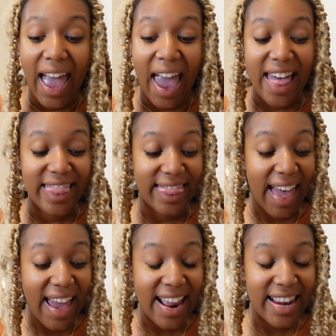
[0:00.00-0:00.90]
And
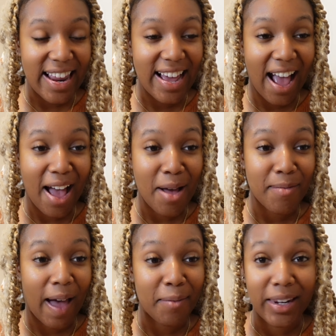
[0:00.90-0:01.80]
then
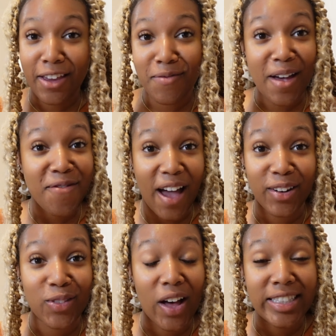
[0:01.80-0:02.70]
I'm gonna give my
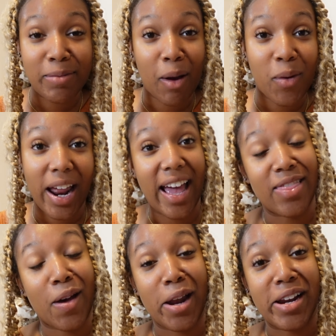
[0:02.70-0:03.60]
final thoughts about what I had
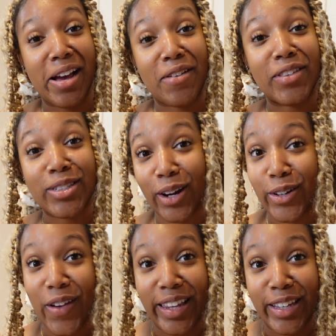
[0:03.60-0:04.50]
thought of the
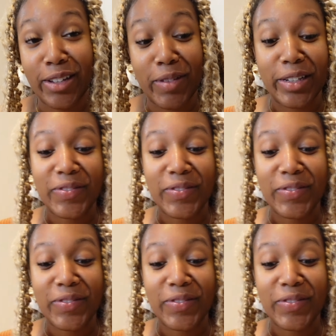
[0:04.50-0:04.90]
Stardew Valley cookbook.